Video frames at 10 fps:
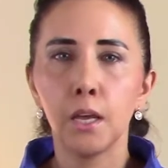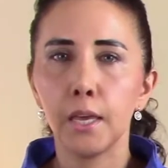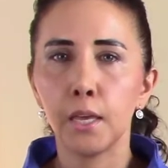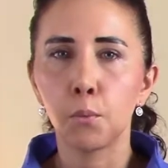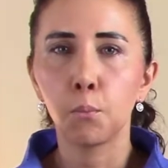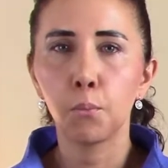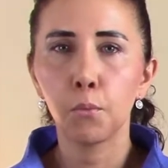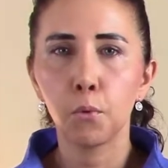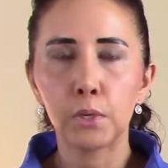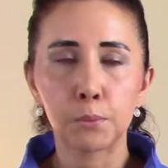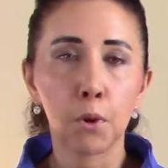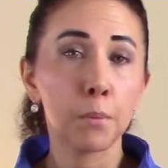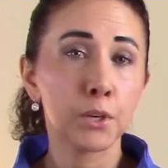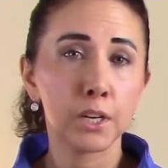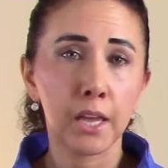It is
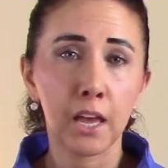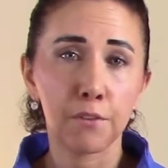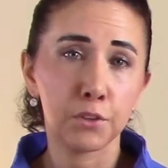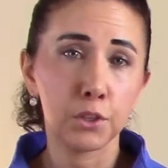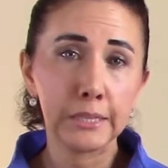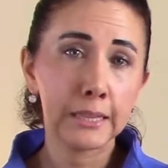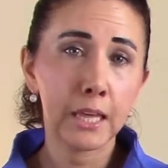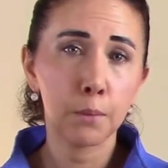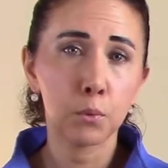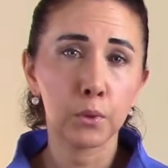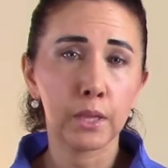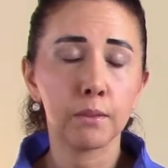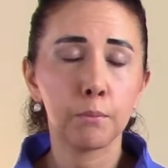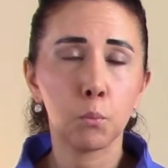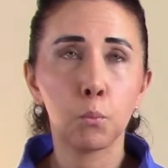probably going to have a good label.
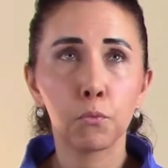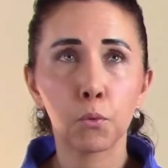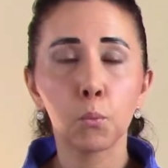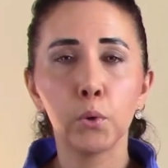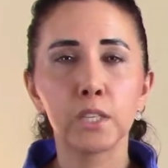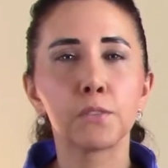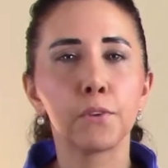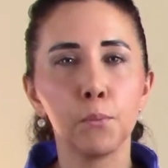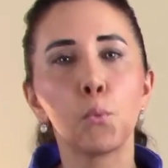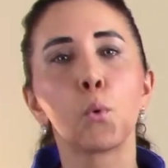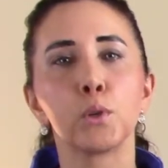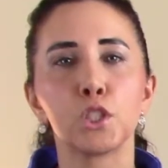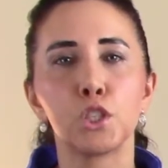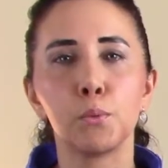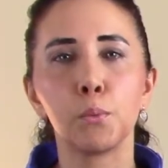For wood, it's very
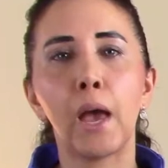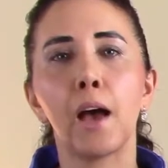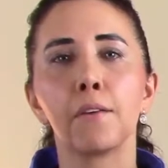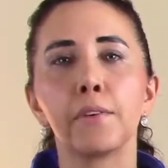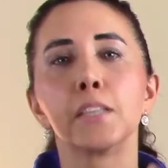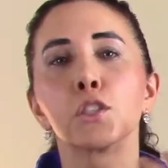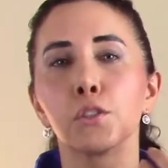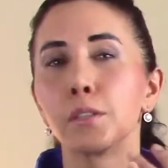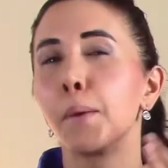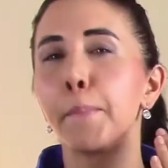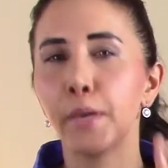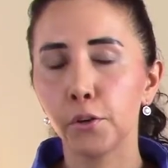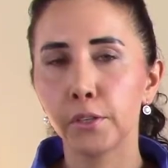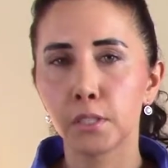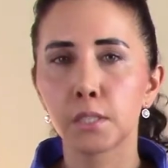important to have a certain
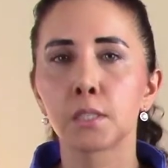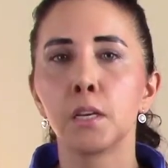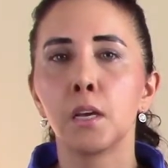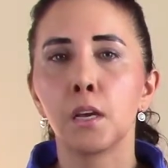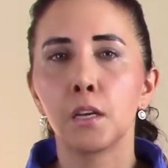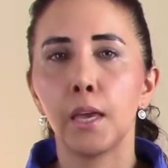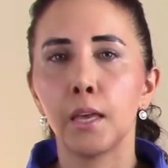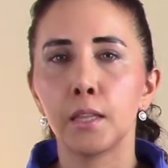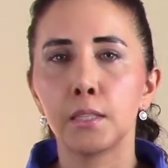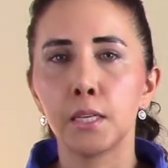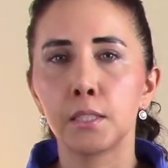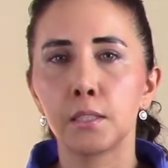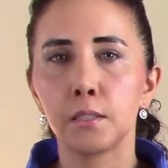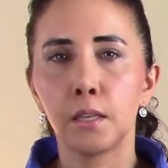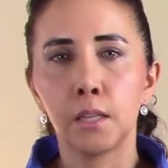appearance. And
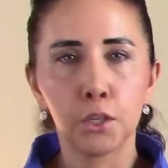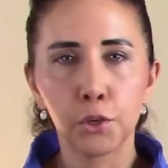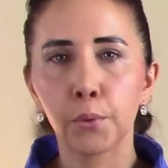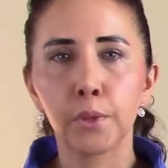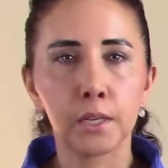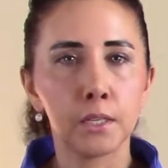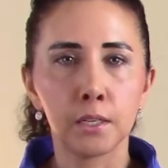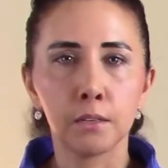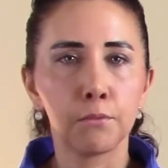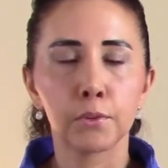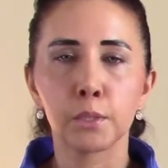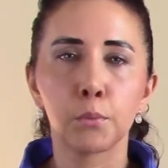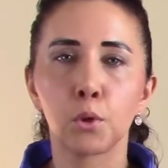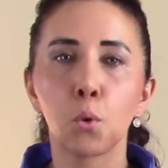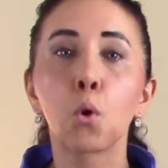they know that for
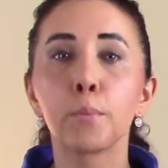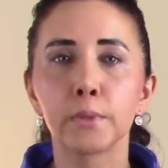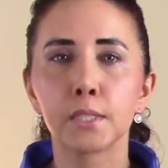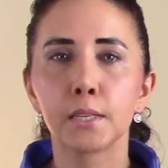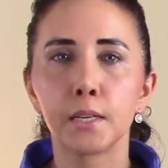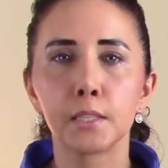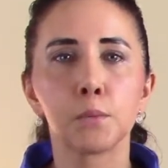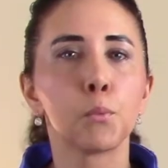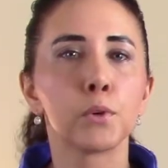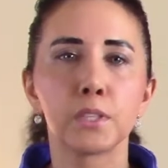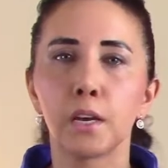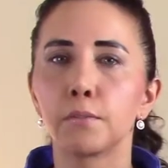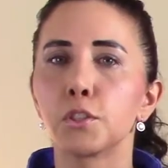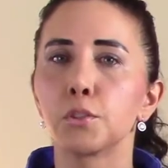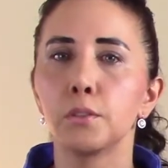example, in a corporate setting, it's important to
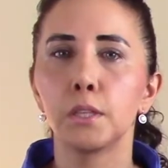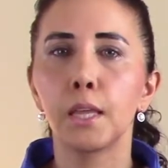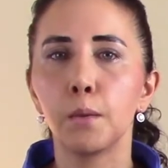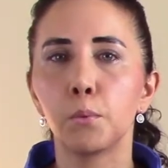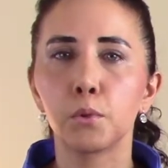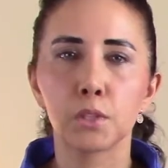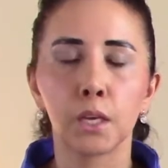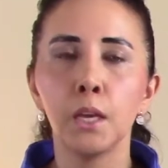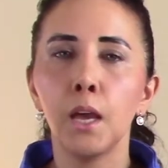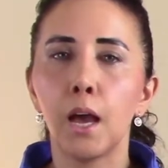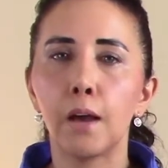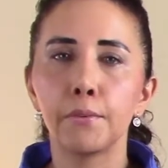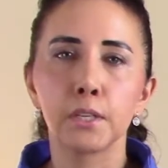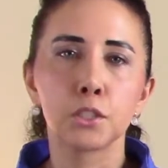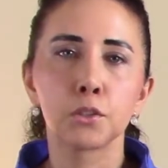have certain labels, like
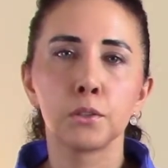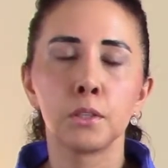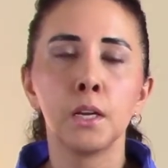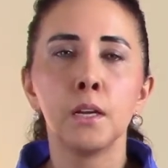having a certain,